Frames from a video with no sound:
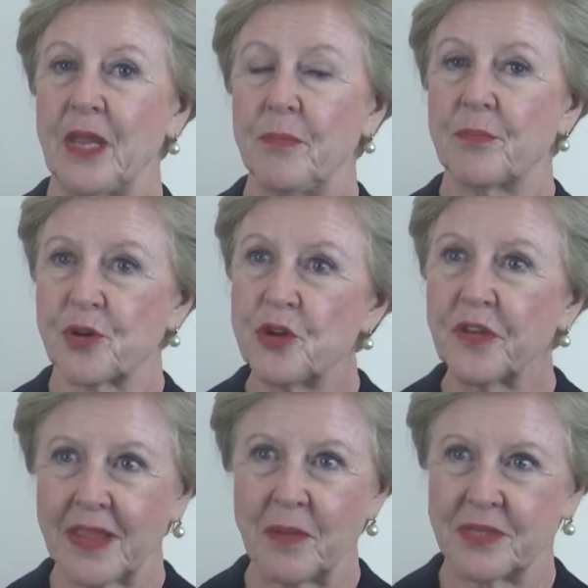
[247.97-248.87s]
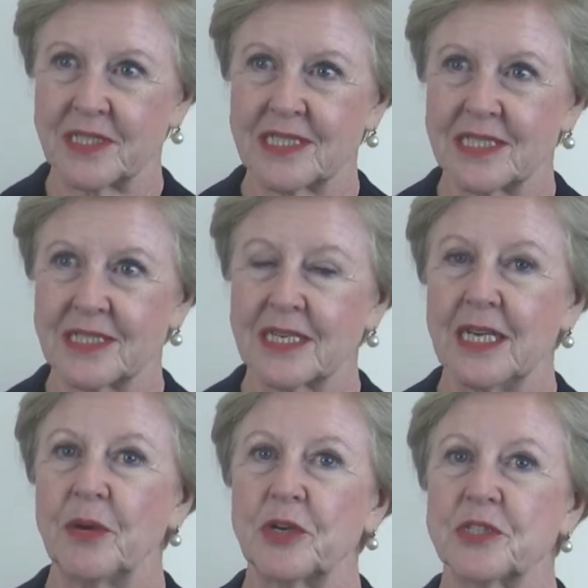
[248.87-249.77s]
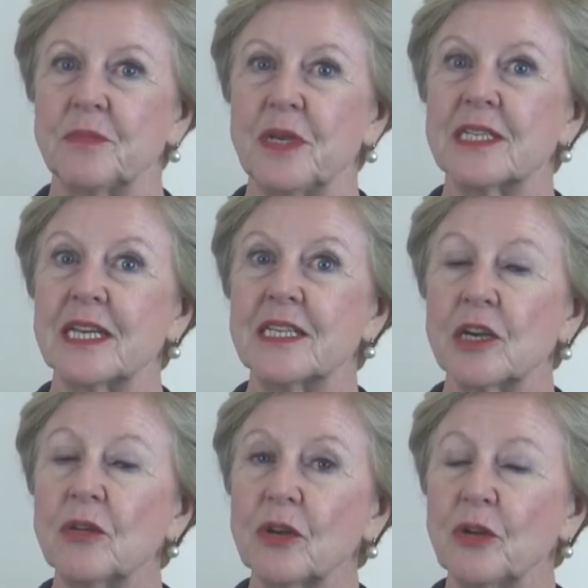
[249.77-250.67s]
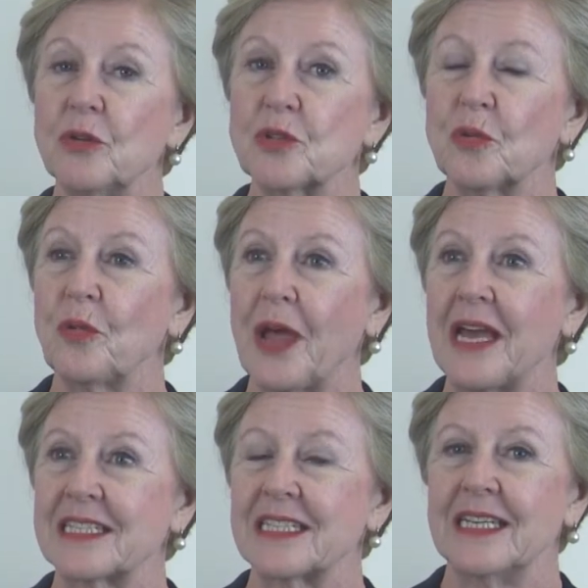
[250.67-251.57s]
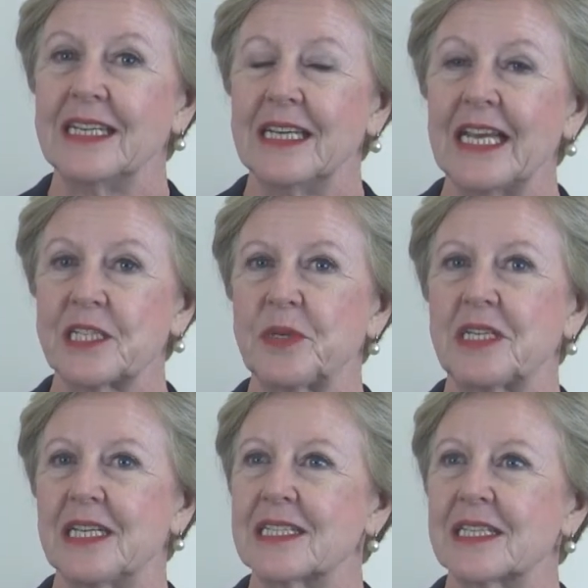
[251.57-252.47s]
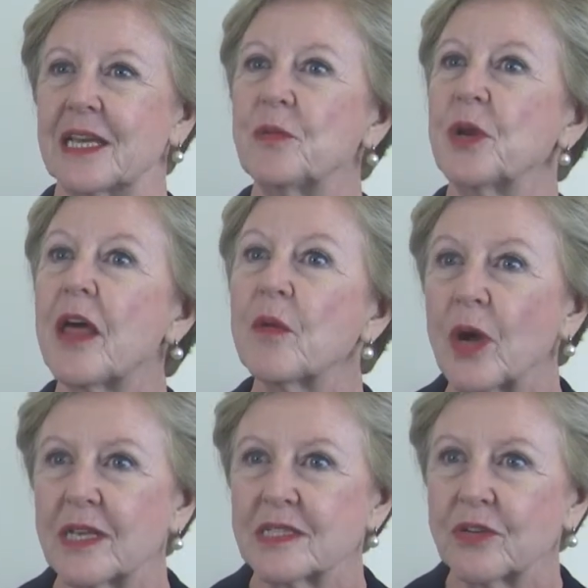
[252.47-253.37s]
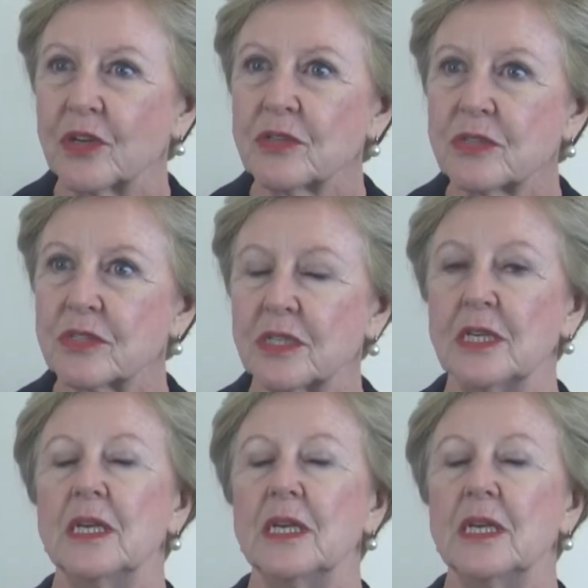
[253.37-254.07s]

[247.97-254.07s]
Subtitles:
improving their businesses, because it means they don't lose all that expertise that they would otherwise have lost,